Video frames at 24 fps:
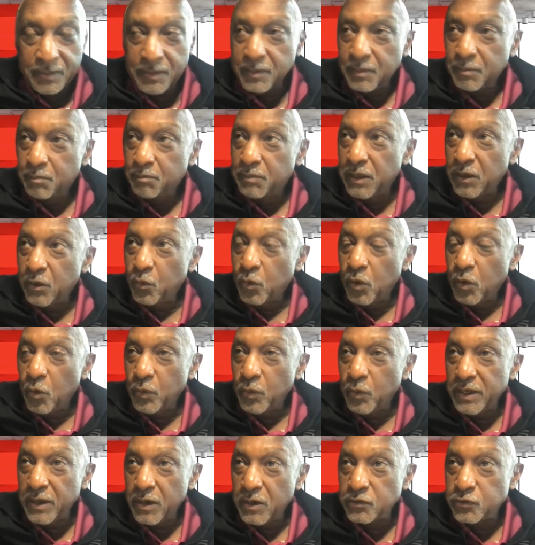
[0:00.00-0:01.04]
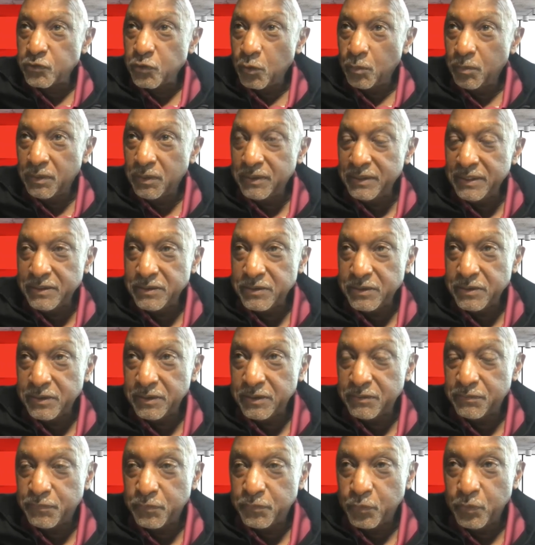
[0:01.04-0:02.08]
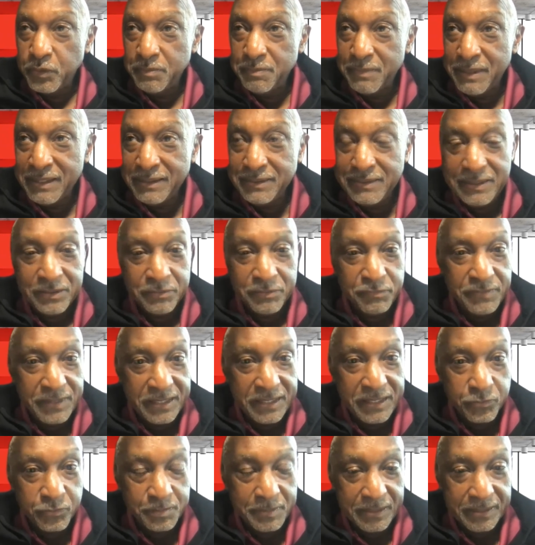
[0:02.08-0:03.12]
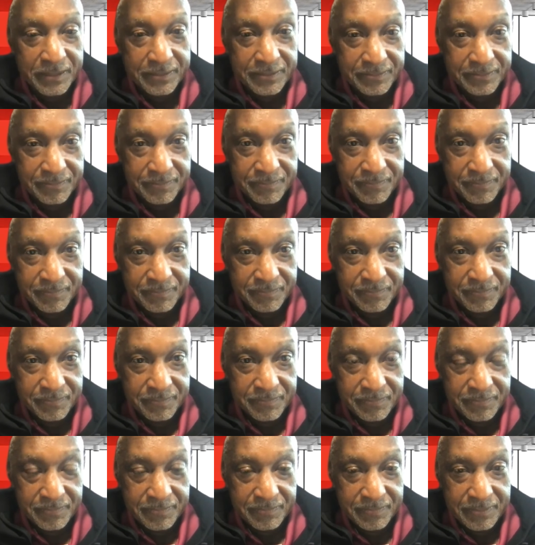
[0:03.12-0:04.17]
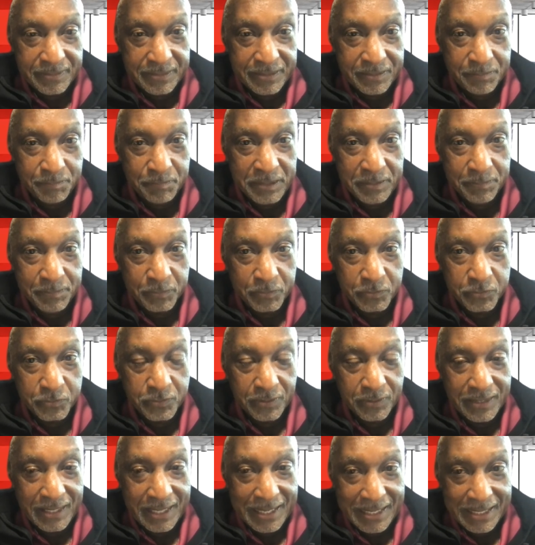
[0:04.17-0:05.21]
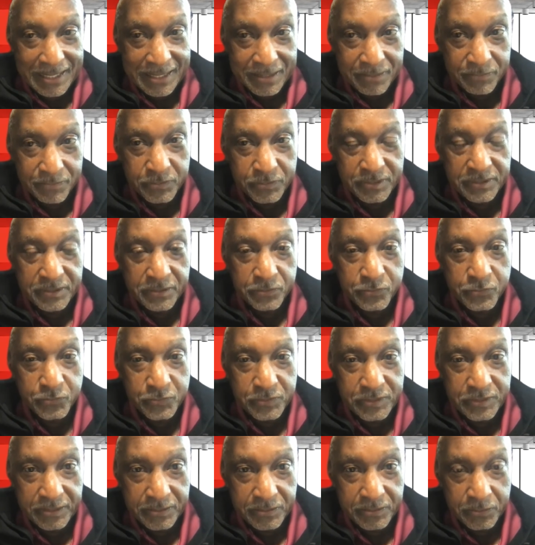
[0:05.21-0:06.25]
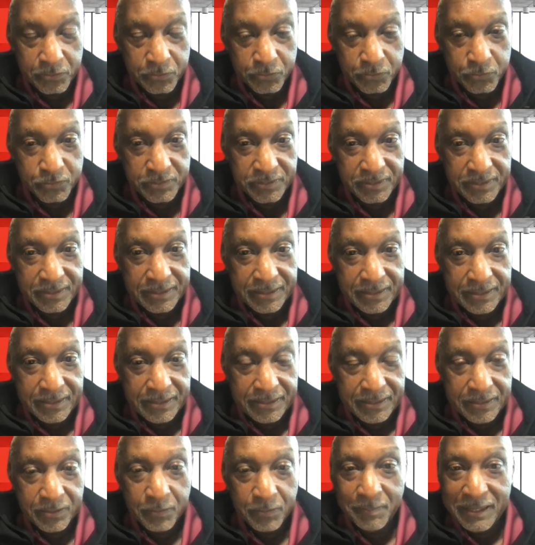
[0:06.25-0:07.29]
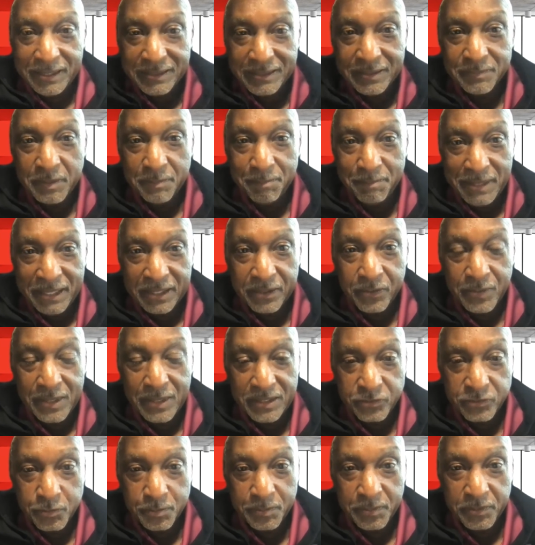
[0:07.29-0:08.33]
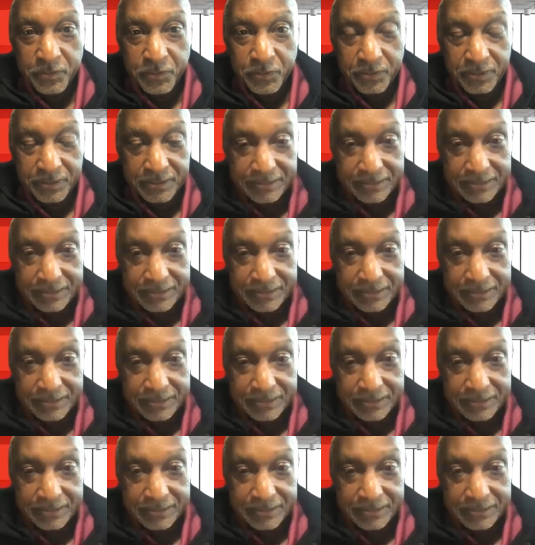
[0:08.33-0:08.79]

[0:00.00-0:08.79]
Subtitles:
But what we also believe, if we make the investment in people's lives and their skills, it'll make them a better entrepreneur.